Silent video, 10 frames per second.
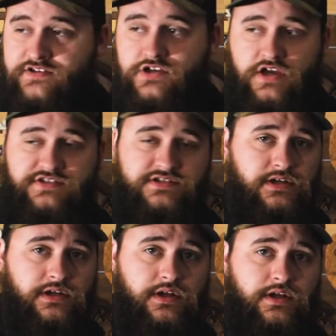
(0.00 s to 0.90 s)
just
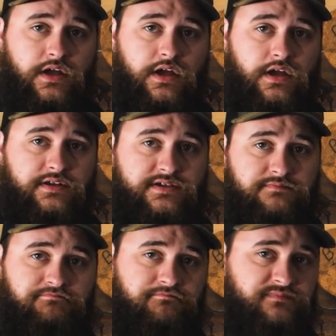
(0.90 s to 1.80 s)

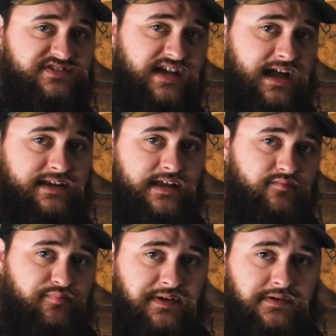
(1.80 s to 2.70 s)
designed
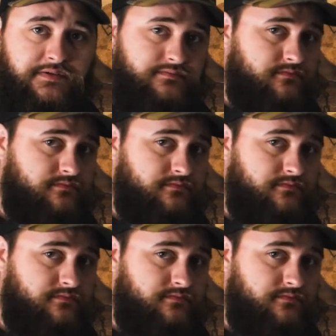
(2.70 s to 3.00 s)
and built.